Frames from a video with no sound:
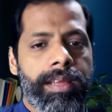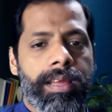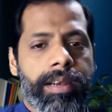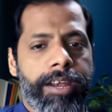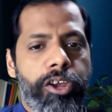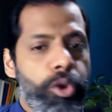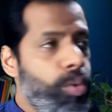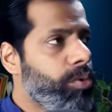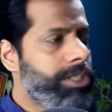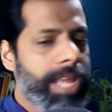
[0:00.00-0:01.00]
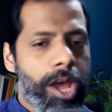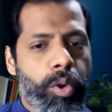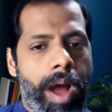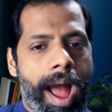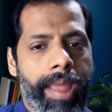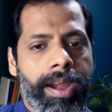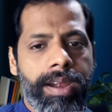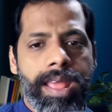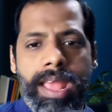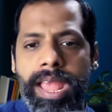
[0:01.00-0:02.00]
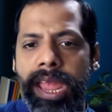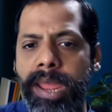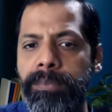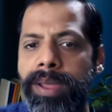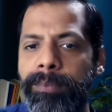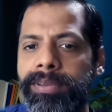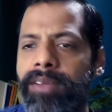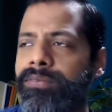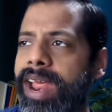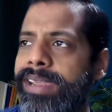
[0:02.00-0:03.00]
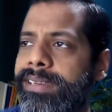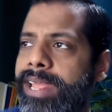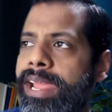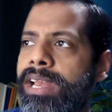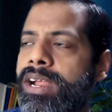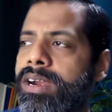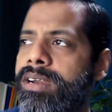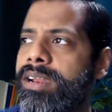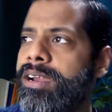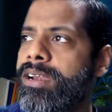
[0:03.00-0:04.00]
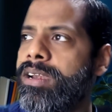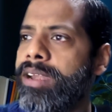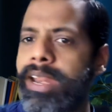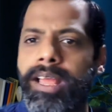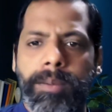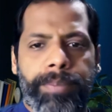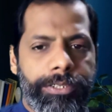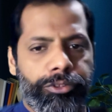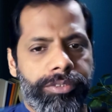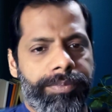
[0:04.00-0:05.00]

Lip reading: Right? New CRO hired, ABM gift and tailored trigger pitch.